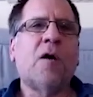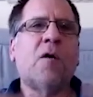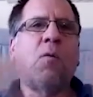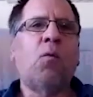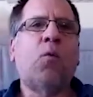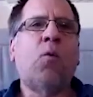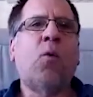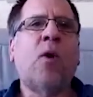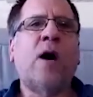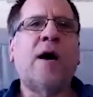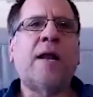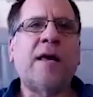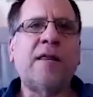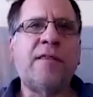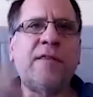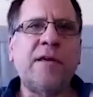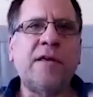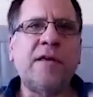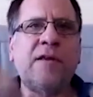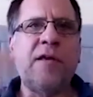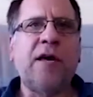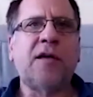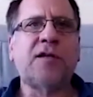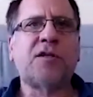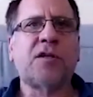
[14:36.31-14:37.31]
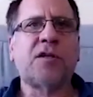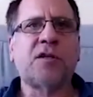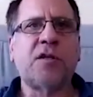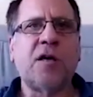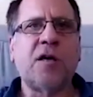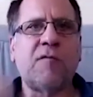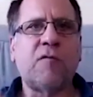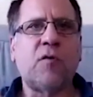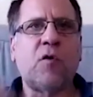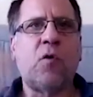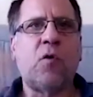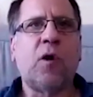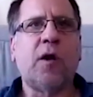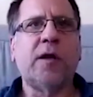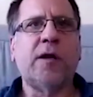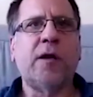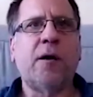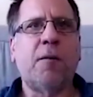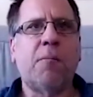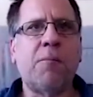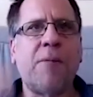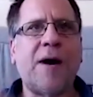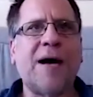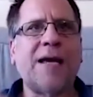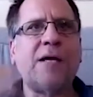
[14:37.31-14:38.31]
what I think the adjectival
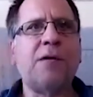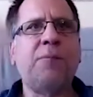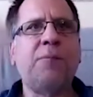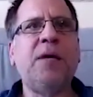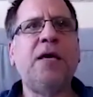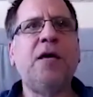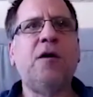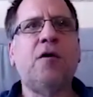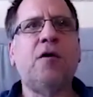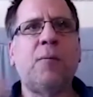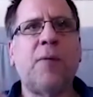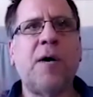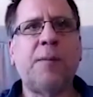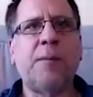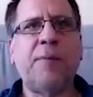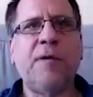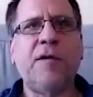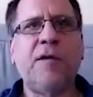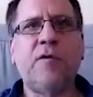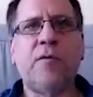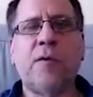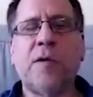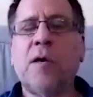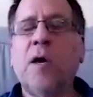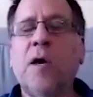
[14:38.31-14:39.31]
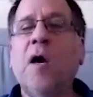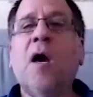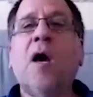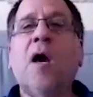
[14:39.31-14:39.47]
qualia might be or might be doing.